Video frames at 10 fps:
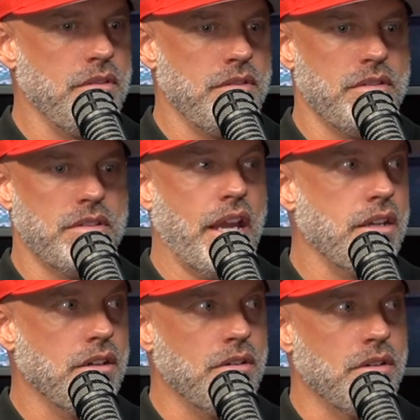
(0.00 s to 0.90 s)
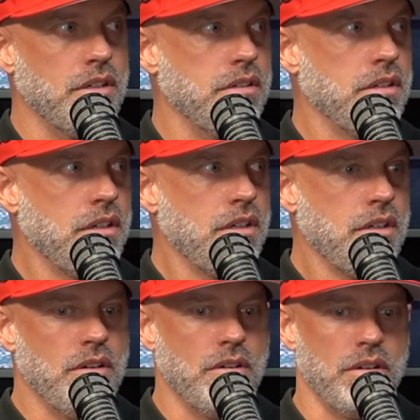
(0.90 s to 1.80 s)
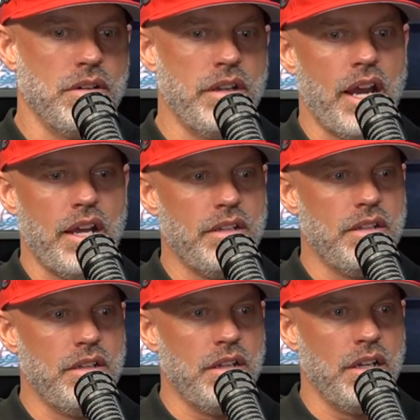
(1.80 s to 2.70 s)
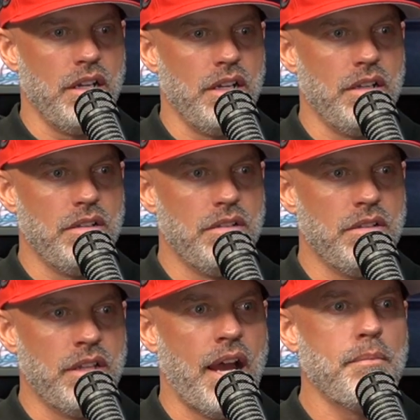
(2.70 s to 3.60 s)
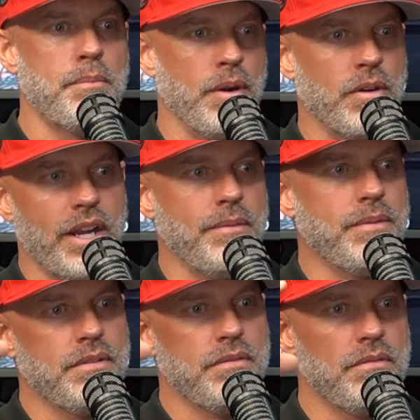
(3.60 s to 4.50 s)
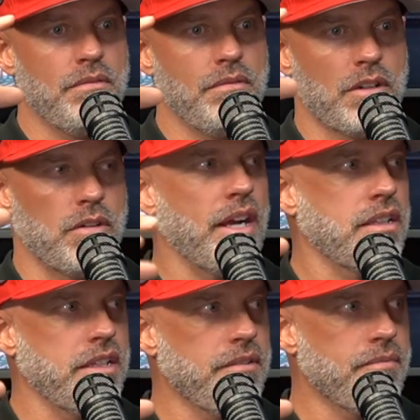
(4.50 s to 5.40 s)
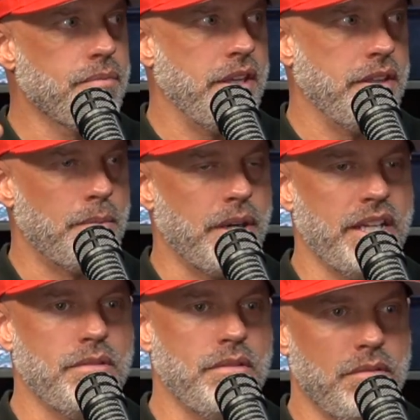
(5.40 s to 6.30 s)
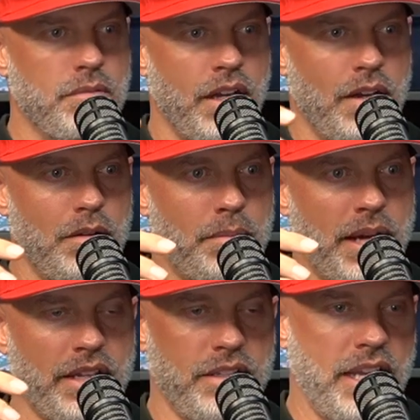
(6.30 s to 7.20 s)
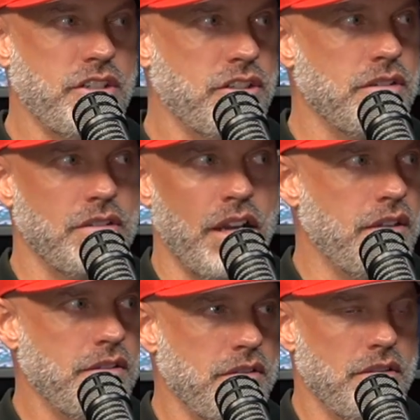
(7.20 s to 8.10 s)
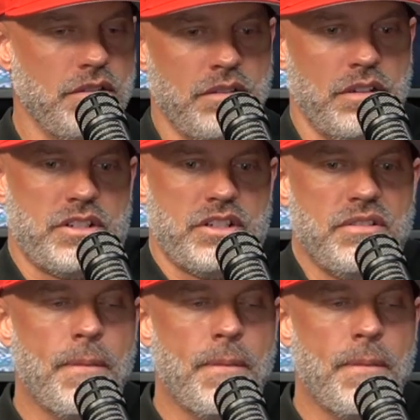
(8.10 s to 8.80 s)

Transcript: psycho or not programmed correctly in the brain by nature, not nurture.